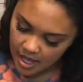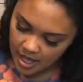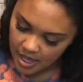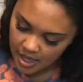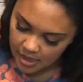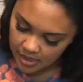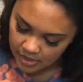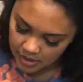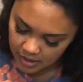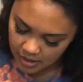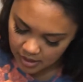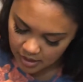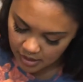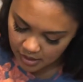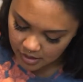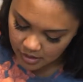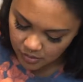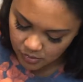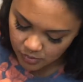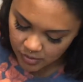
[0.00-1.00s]
And
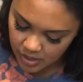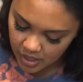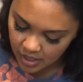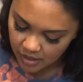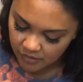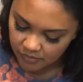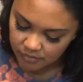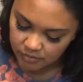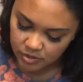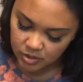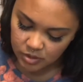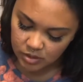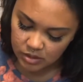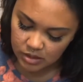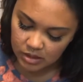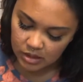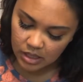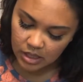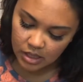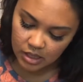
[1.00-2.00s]
then we have
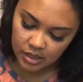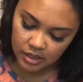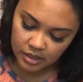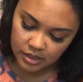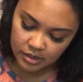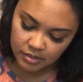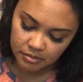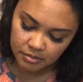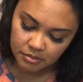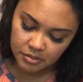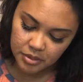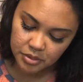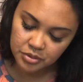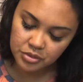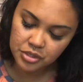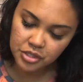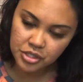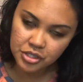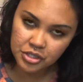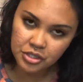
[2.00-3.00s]
Mulan,
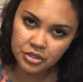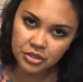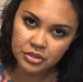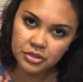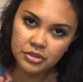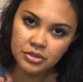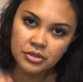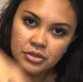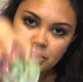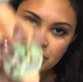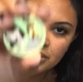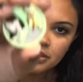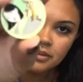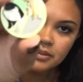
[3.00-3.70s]
Mushu.